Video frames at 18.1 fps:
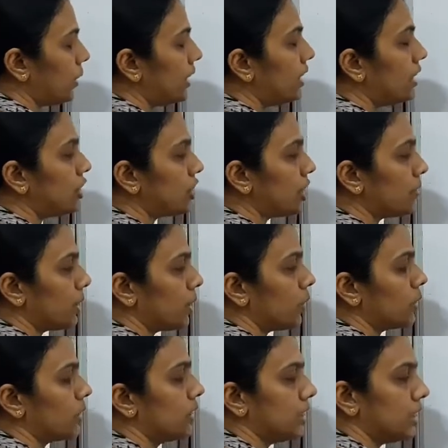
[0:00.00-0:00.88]
initial
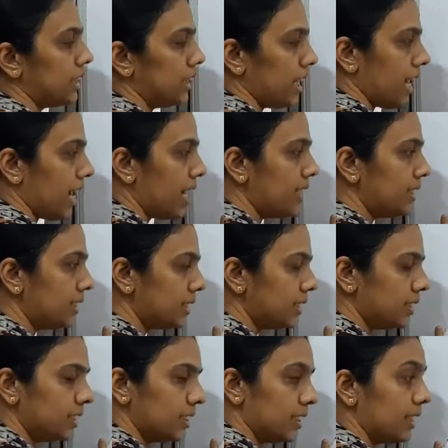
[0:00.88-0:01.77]
velocity as
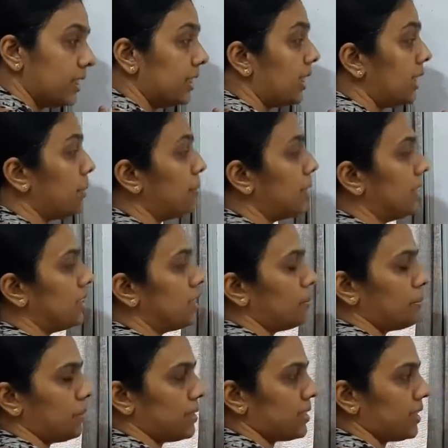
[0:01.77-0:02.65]
30
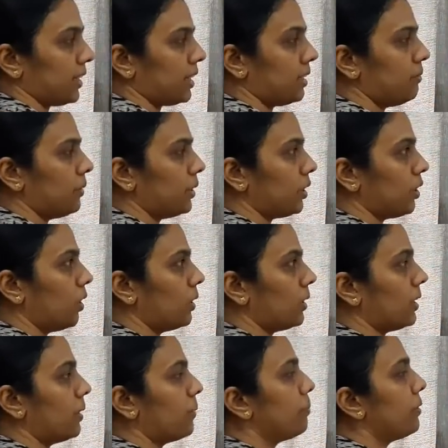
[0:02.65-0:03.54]
meter per second we
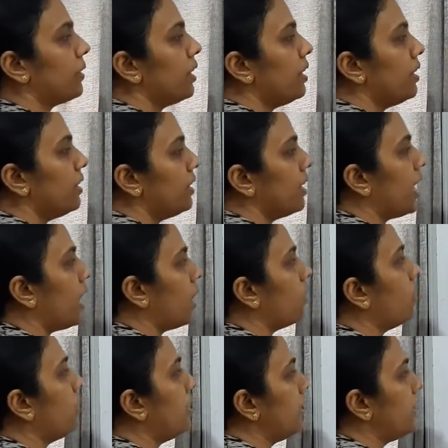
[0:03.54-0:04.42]
got.
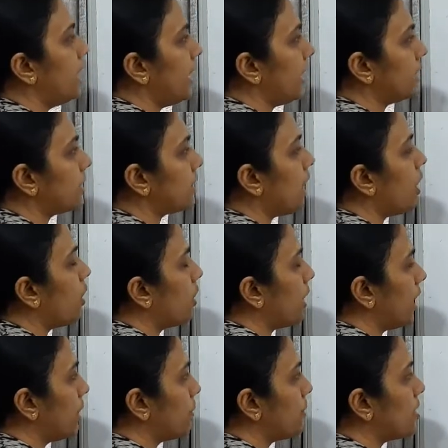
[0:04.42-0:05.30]
Now, next
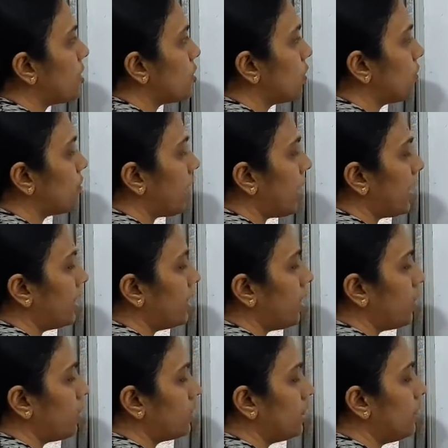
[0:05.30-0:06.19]
our aim is to
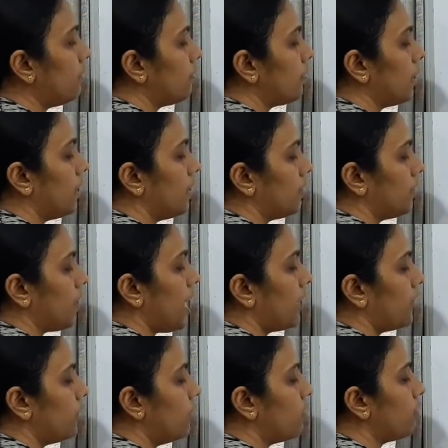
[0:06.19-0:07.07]
find out the
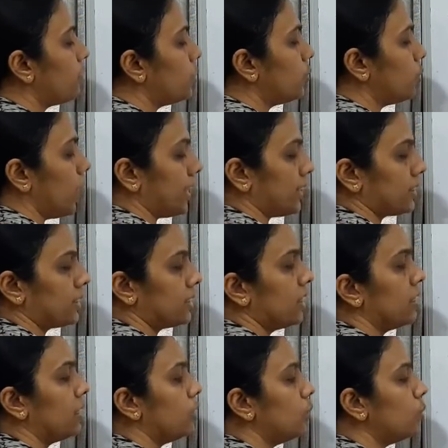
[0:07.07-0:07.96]
value of
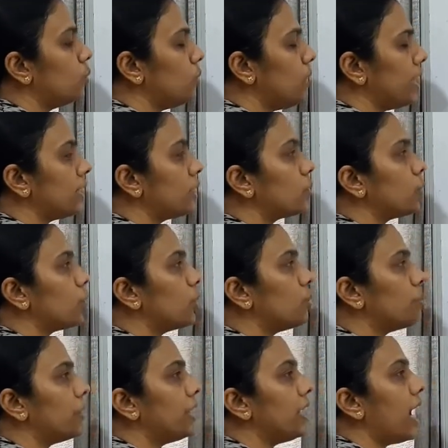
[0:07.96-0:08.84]
ux. Ux
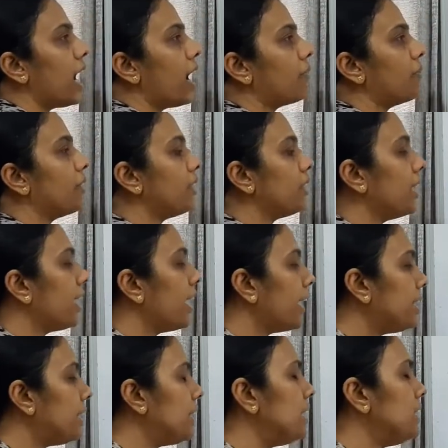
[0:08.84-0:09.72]
won't be having
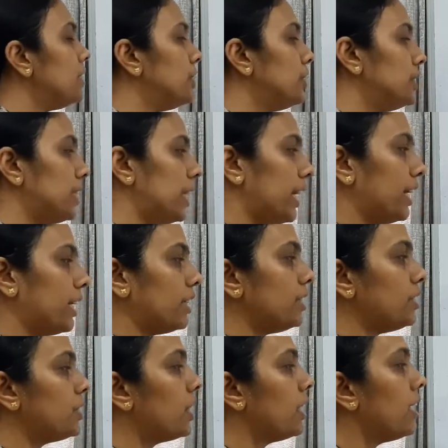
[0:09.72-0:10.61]
any
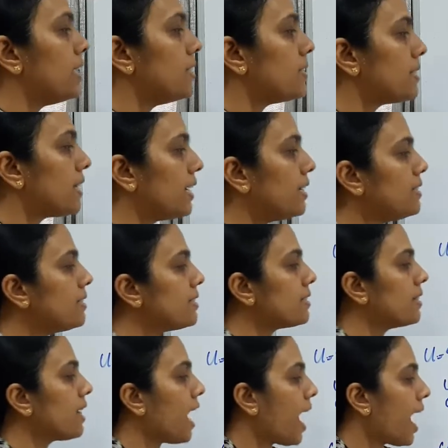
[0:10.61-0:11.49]
change
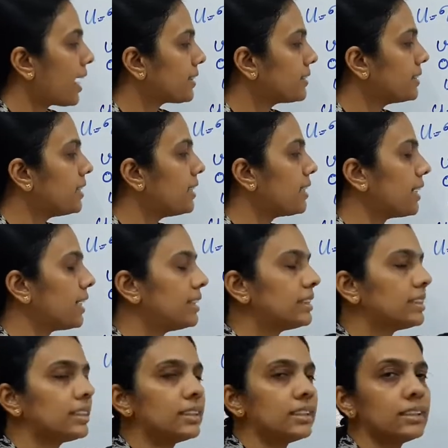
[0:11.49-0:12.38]
since the
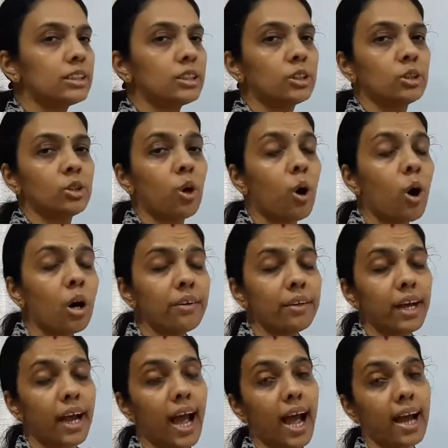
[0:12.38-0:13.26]
acceleration is
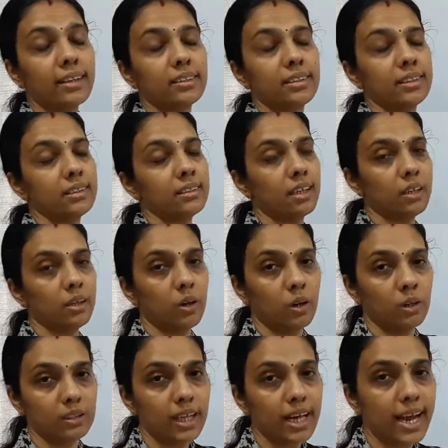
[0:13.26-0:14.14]
not acting
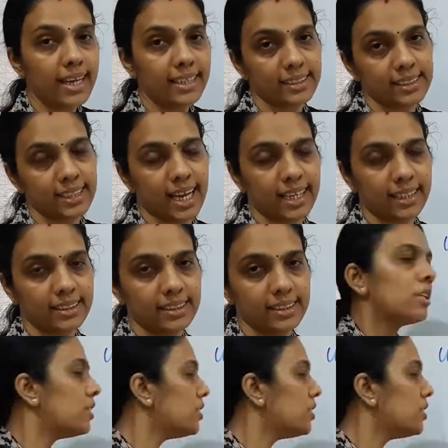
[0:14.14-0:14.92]
along the x-axis.